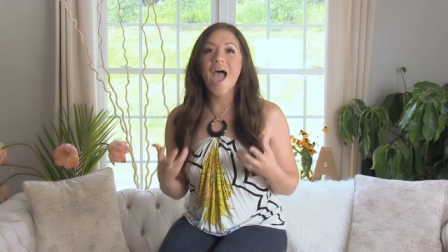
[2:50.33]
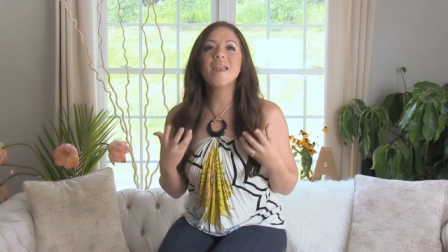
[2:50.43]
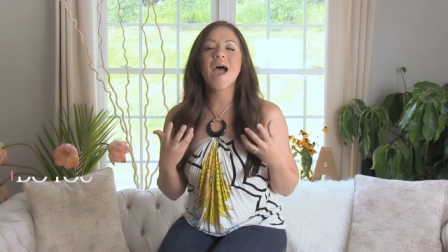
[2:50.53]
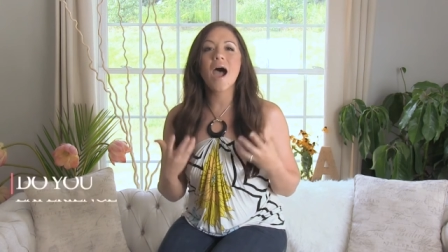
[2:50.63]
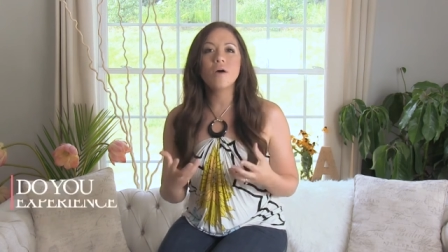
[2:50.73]
And
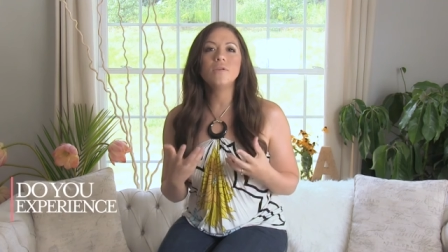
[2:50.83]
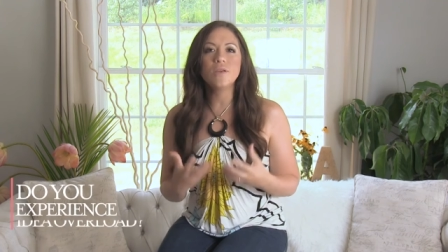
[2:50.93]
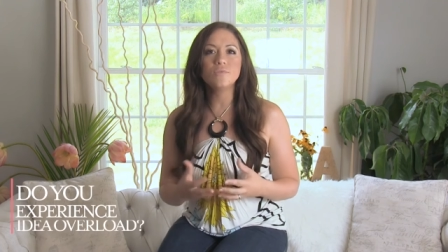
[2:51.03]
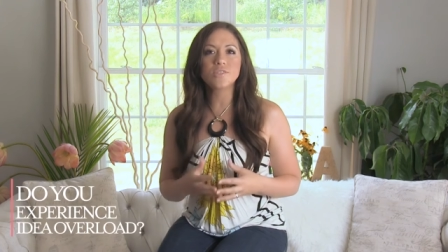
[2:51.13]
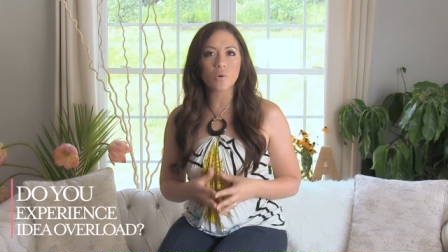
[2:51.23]
how do
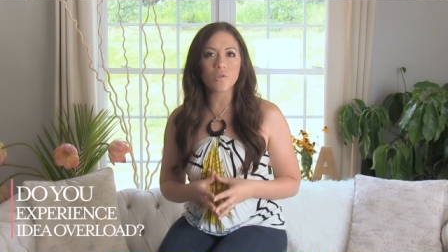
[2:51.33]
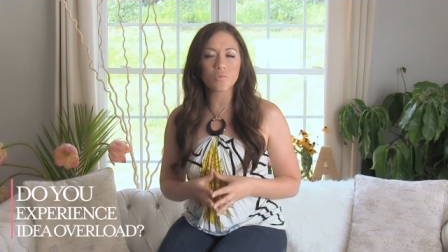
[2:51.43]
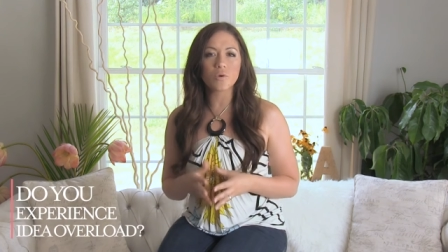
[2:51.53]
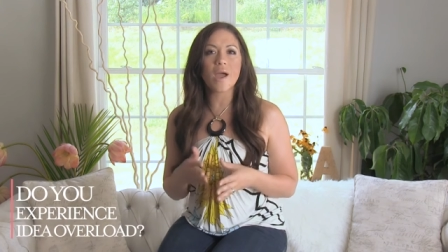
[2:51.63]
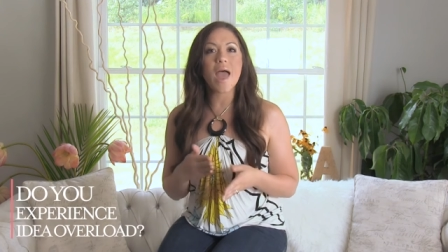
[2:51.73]
you sort
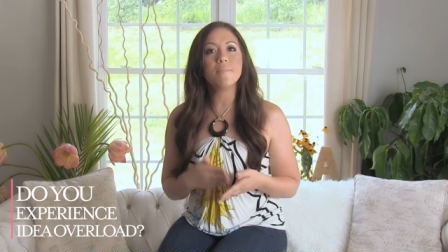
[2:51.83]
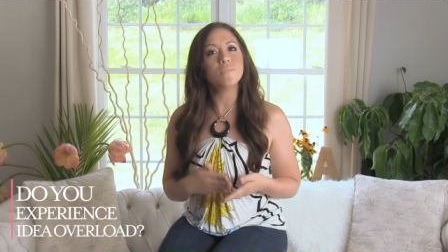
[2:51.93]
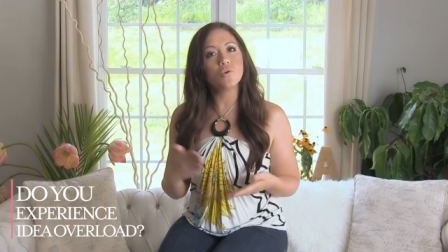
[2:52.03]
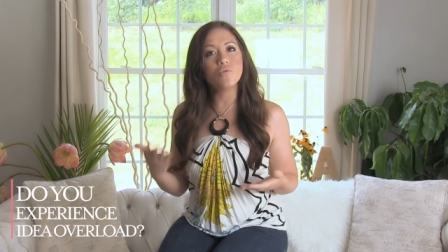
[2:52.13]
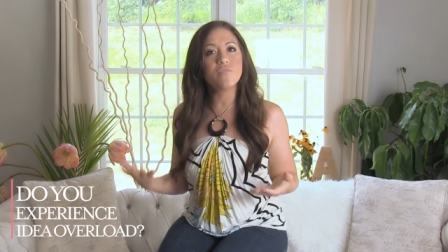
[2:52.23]
through it and
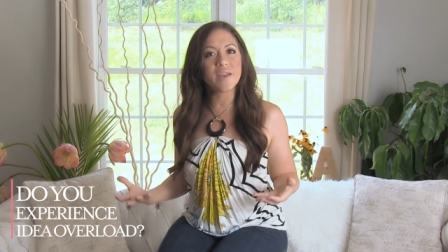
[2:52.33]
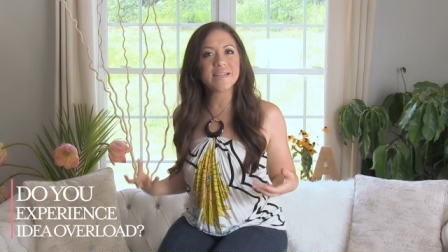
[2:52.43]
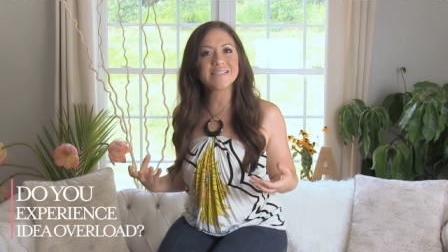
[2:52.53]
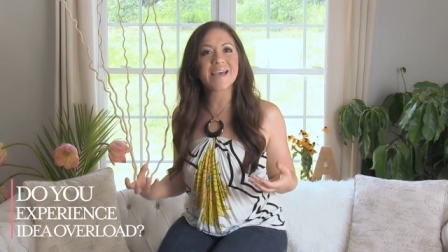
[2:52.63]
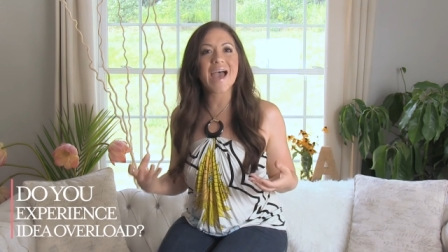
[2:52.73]
move
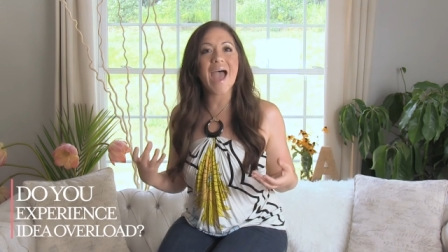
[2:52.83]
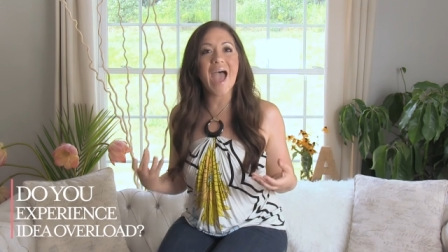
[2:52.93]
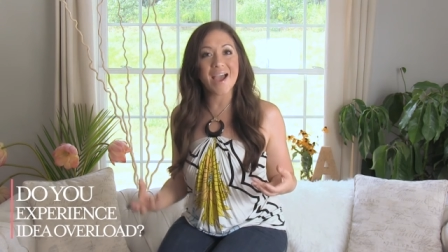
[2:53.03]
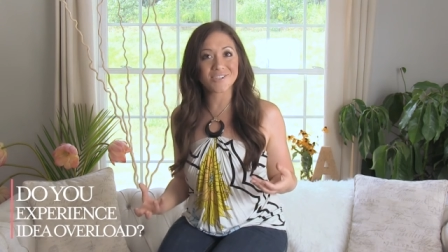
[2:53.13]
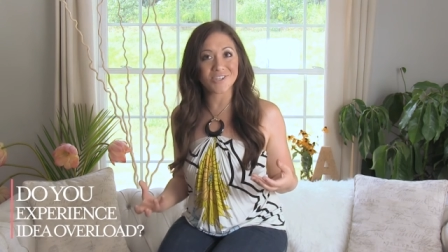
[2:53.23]
into
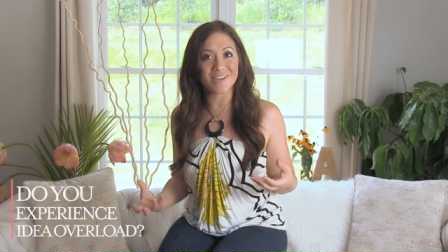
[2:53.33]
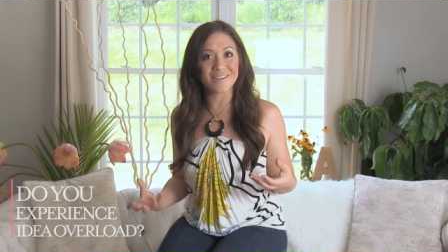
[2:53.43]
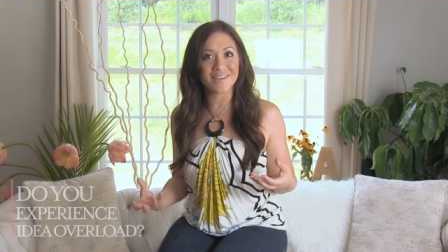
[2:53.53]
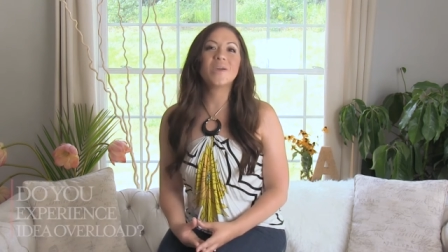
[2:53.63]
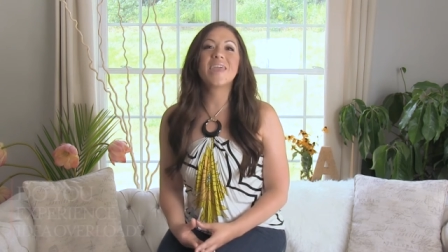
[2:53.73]
action?
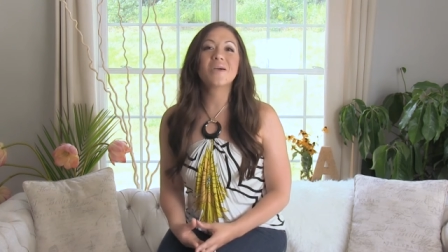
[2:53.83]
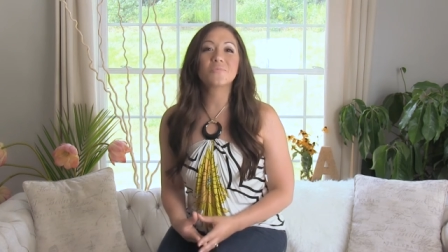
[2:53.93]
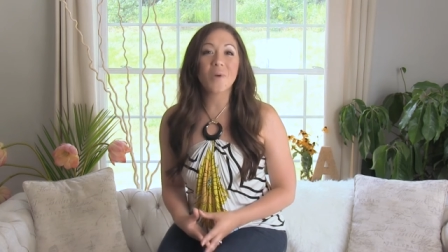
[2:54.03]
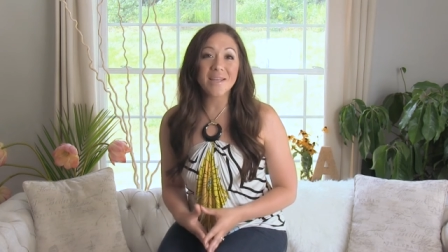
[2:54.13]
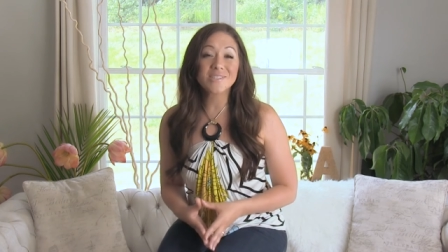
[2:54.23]
We can't
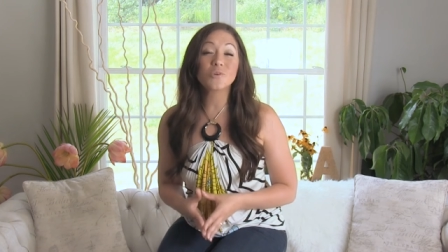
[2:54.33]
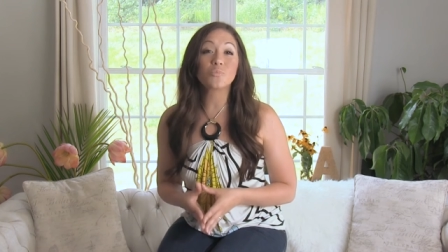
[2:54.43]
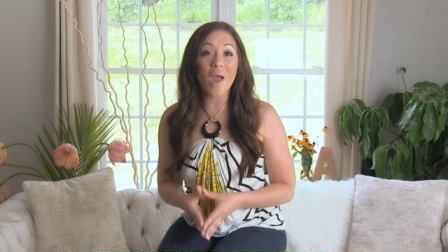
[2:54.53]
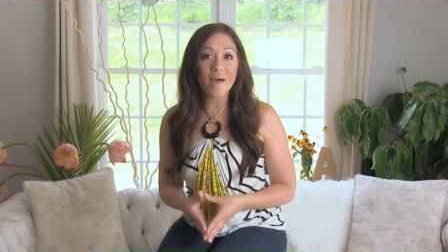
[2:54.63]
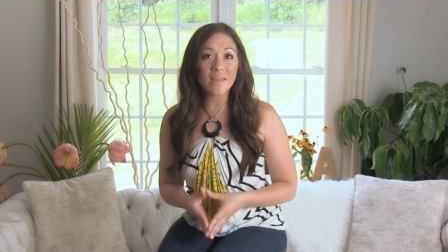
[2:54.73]
wait to
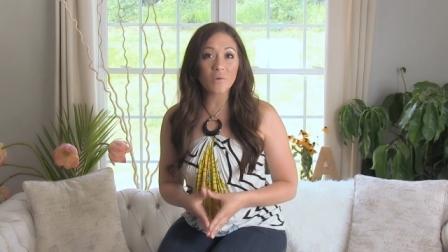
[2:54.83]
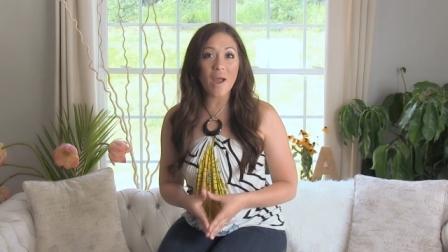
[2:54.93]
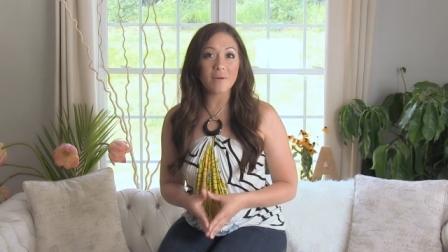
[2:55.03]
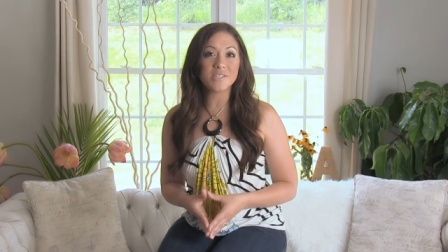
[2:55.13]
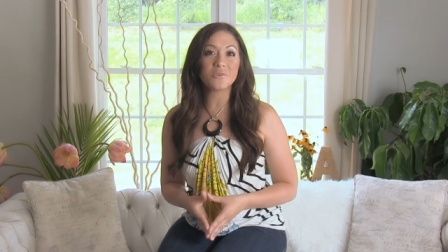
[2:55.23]
rally
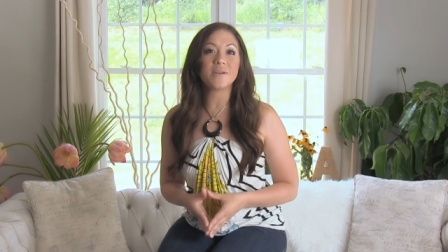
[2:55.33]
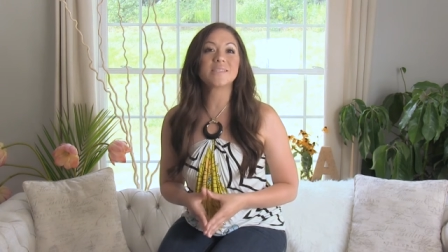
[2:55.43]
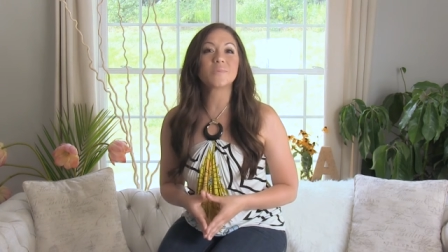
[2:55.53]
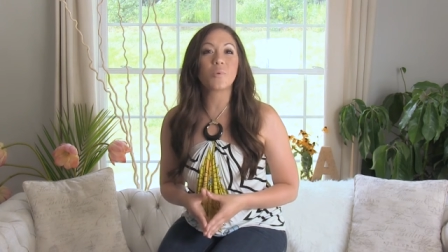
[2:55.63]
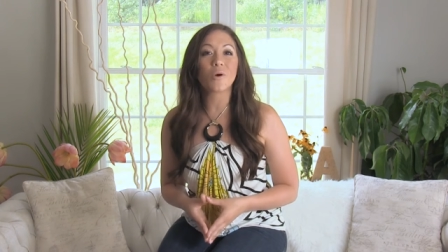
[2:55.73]
around you and
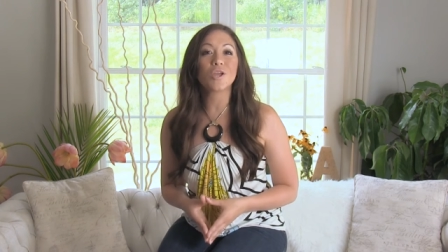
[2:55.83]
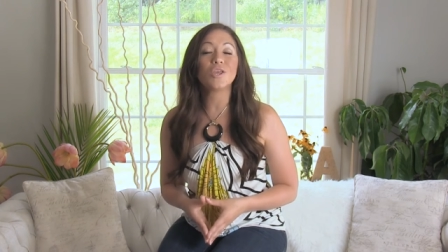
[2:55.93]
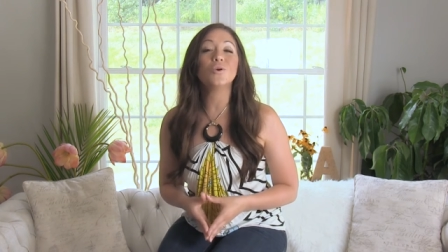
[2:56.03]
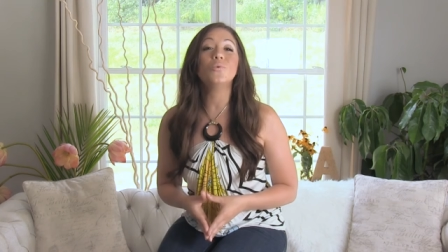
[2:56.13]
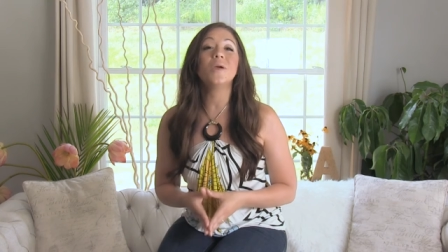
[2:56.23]
support
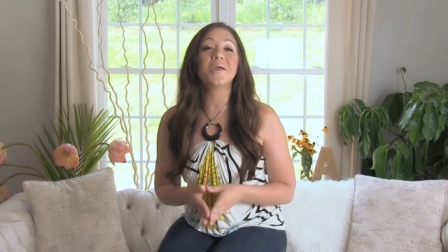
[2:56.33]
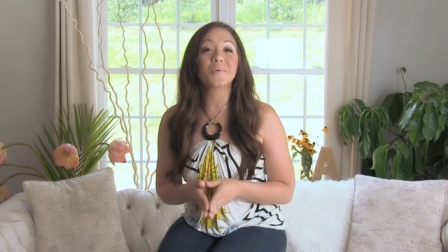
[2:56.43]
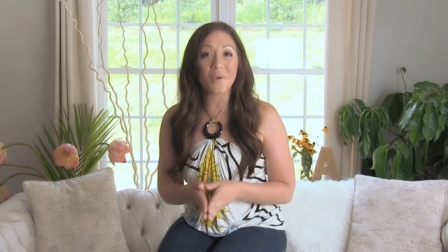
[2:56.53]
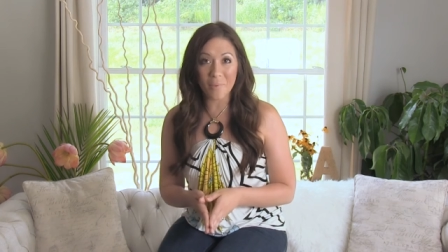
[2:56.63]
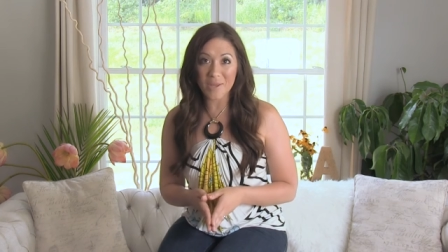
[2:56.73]
you in
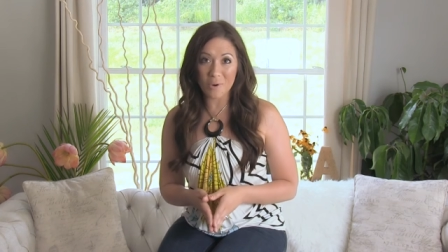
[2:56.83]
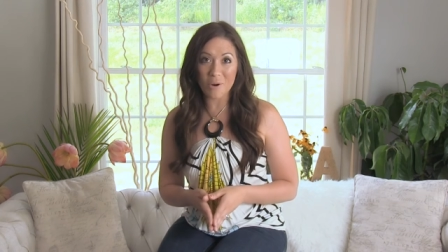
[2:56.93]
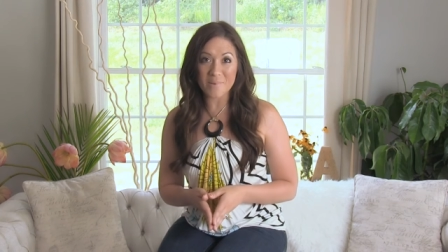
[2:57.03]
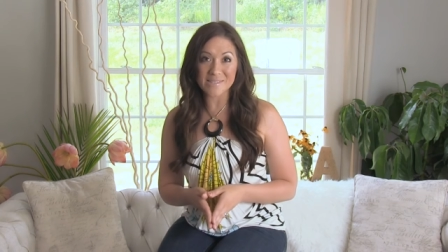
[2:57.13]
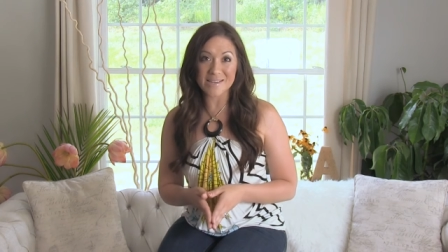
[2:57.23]
growing
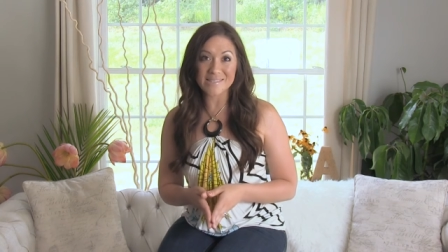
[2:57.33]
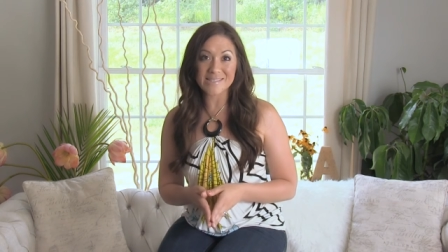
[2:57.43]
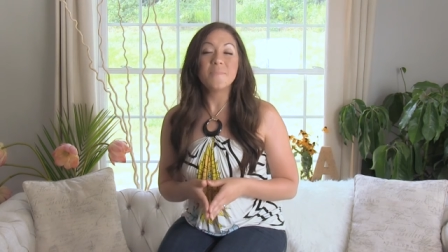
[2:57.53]
your business